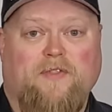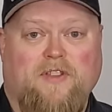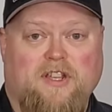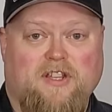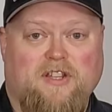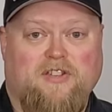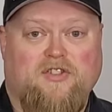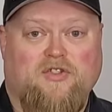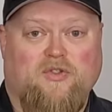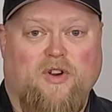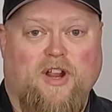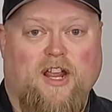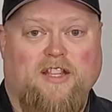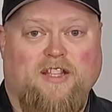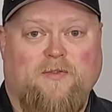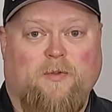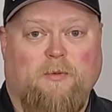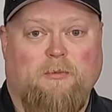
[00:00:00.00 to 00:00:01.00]
these
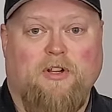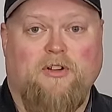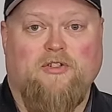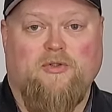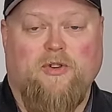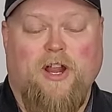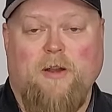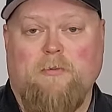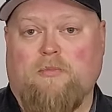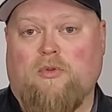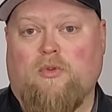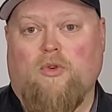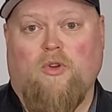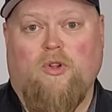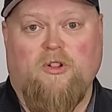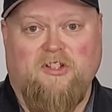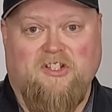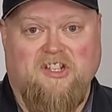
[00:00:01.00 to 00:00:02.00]
traits from their trait
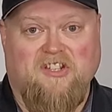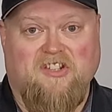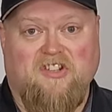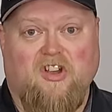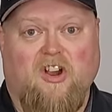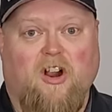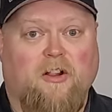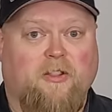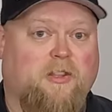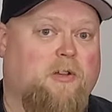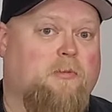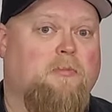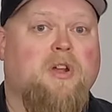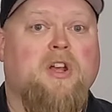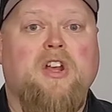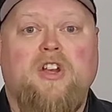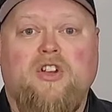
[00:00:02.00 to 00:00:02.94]
pool, discard them,